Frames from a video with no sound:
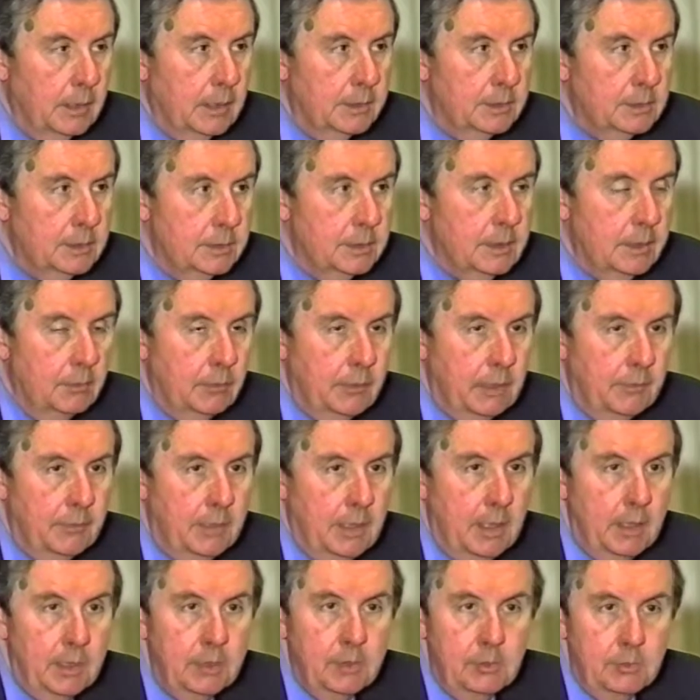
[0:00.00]
That is to say, you'd have
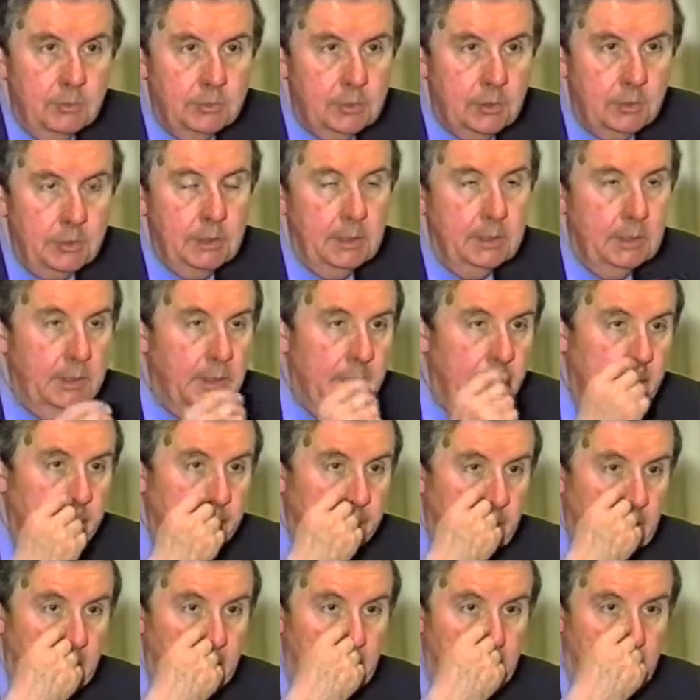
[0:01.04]
the E C U circulating
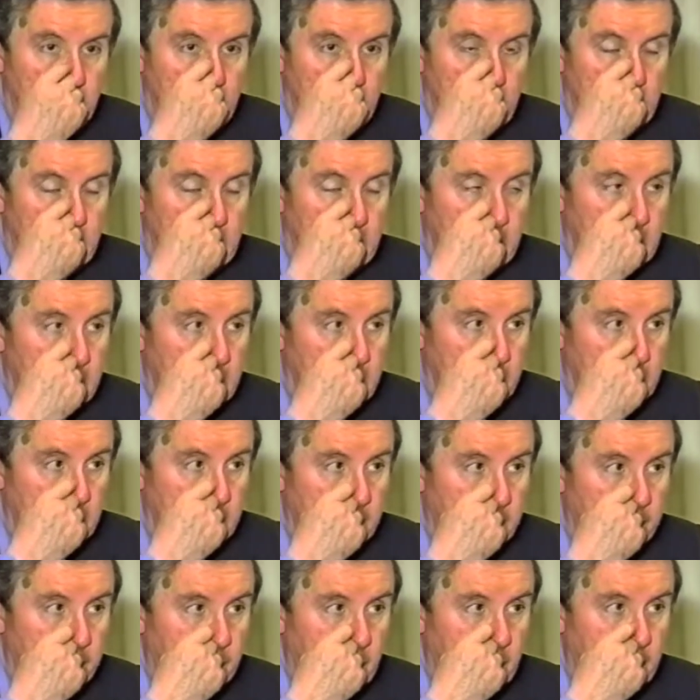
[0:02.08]

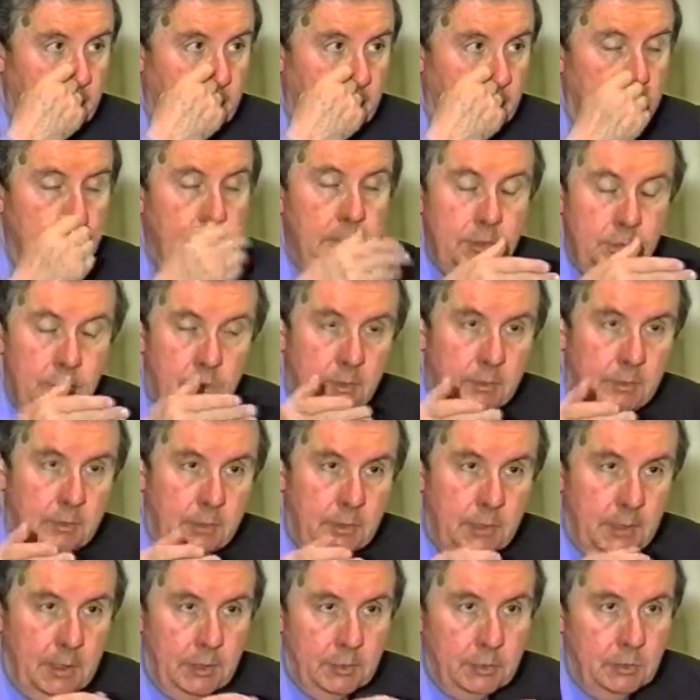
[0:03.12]
um, in addition to
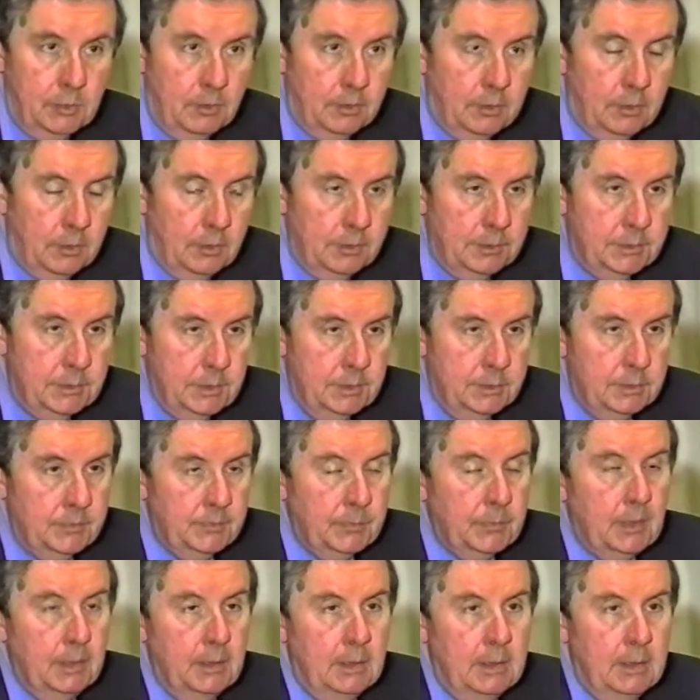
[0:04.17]
the national currencies,
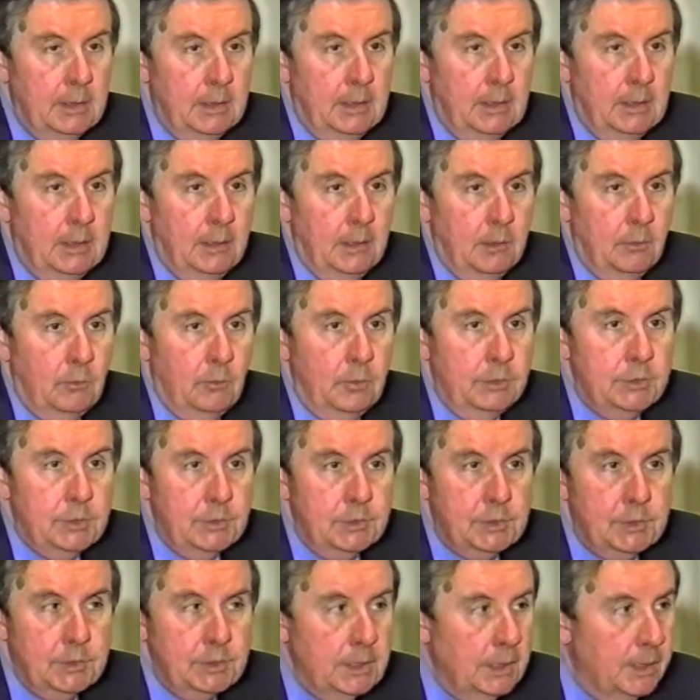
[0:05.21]
which
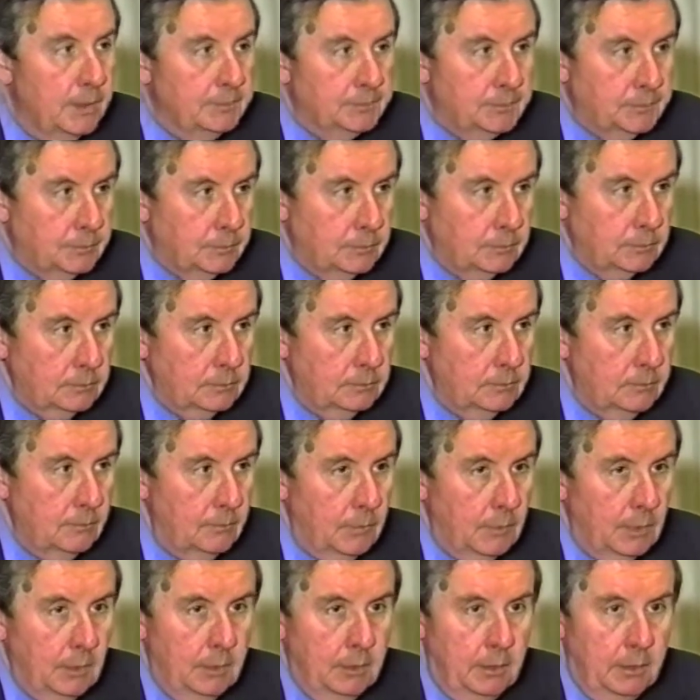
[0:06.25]
is to say,
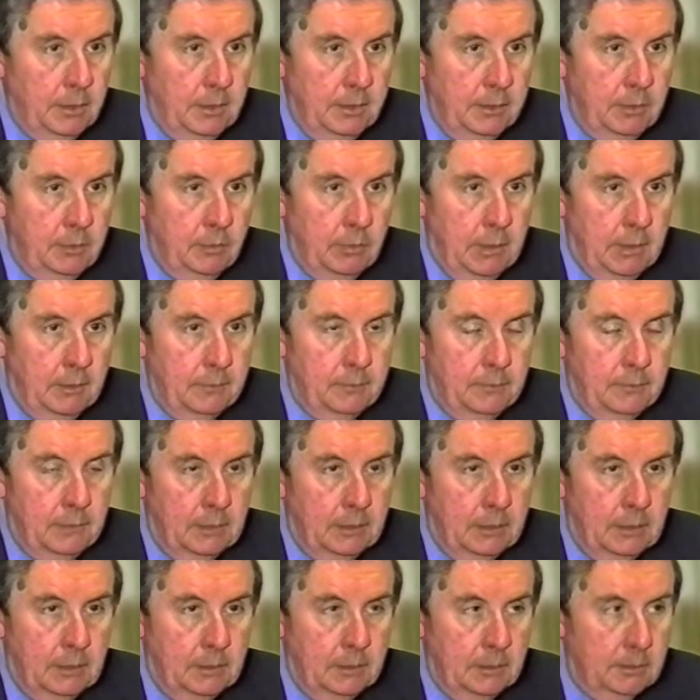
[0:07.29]
Uh, you have
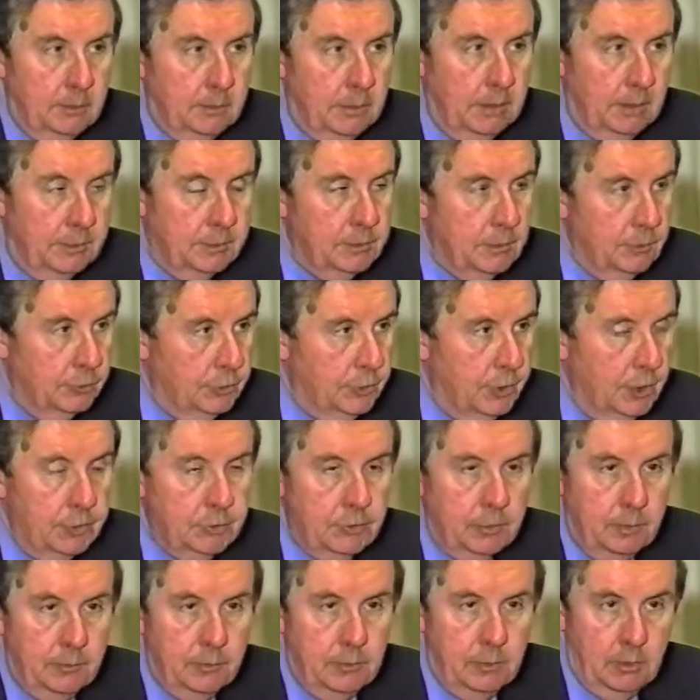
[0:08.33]
uh, an
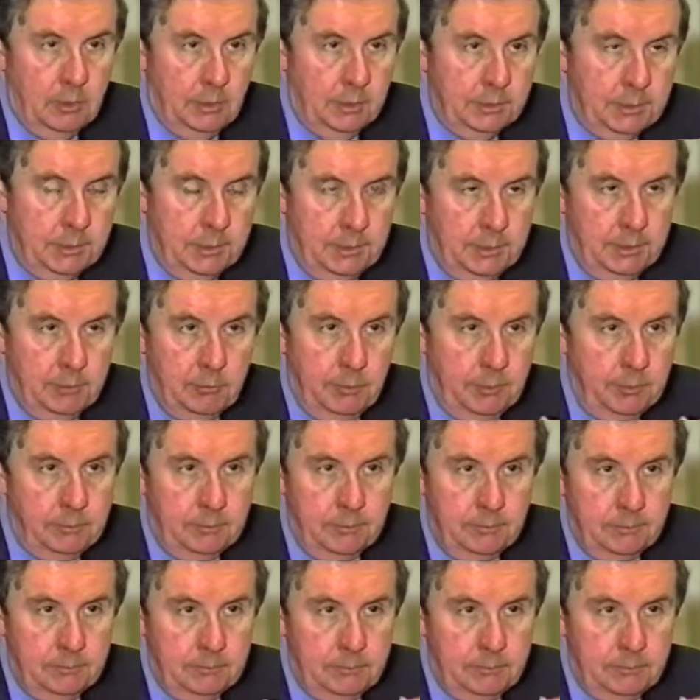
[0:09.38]
association of currencies with,